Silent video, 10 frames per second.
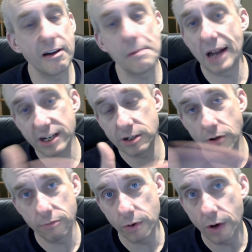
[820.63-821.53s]
emulation or
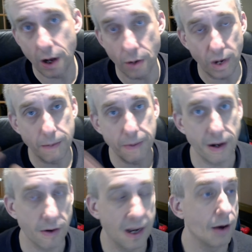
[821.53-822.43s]
the real hardware,
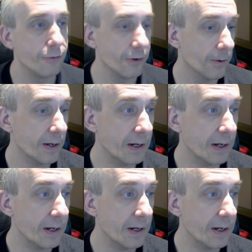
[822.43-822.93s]
depending on how I feel.